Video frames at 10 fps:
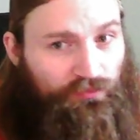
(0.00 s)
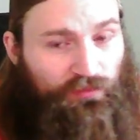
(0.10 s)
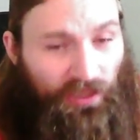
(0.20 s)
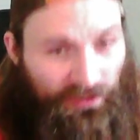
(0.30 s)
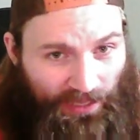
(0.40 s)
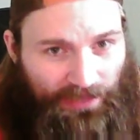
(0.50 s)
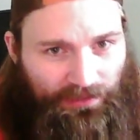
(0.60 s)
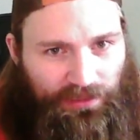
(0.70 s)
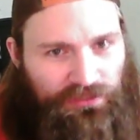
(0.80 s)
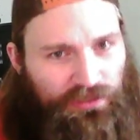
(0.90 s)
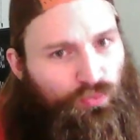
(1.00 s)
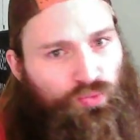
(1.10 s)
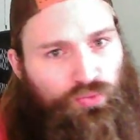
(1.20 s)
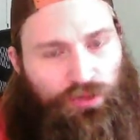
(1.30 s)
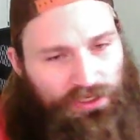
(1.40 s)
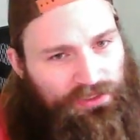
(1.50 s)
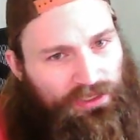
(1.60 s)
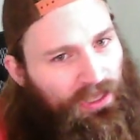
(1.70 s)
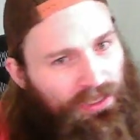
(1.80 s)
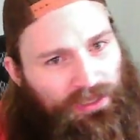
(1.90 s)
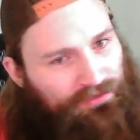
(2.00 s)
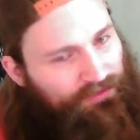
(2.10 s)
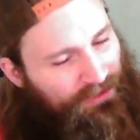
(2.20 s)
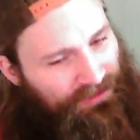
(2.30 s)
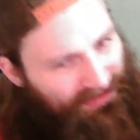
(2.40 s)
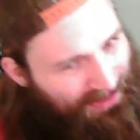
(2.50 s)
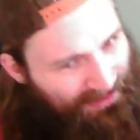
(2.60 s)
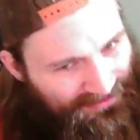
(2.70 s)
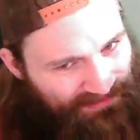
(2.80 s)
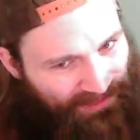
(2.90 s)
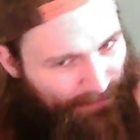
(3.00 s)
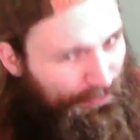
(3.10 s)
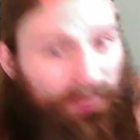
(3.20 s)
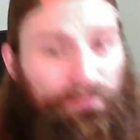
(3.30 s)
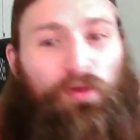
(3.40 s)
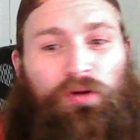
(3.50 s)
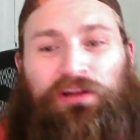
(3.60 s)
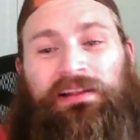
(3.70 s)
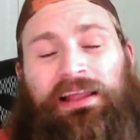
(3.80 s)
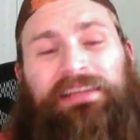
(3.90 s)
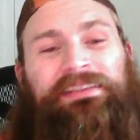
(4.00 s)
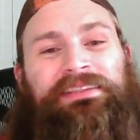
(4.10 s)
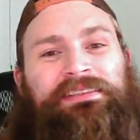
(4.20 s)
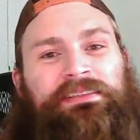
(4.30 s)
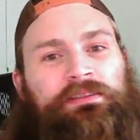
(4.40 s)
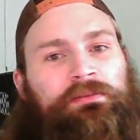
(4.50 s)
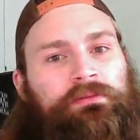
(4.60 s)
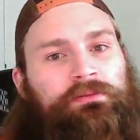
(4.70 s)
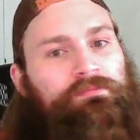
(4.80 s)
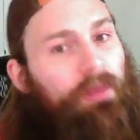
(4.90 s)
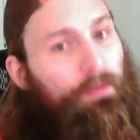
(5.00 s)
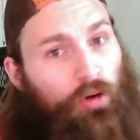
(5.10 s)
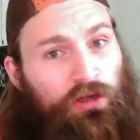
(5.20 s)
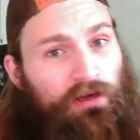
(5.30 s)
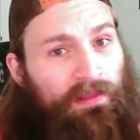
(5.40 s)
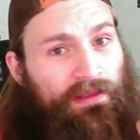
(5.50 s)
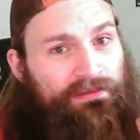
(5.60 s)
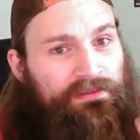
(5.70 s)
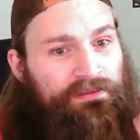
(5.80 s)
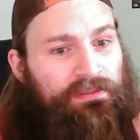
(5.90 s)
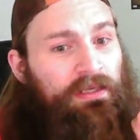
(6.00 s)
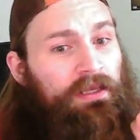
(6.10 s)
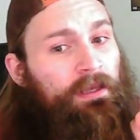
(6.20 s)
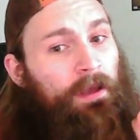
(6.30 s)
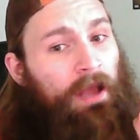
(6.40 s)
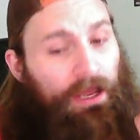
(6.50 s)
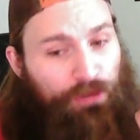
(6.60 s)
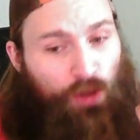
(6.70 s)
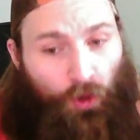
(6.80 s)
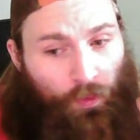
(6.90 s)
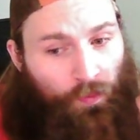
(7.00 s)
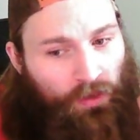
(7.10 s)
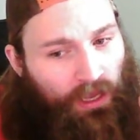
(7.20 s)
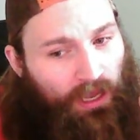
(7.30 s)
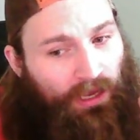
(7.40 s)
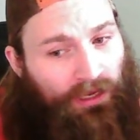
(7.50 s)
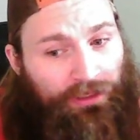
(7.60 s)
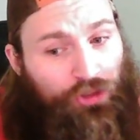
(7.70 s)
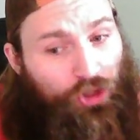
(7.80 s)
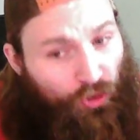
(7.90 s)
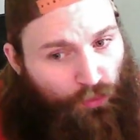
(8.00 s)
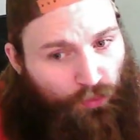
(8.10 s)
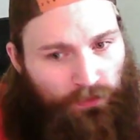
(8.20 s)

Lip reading: again, is a people aren't going to like this. People aren't going to like this. I know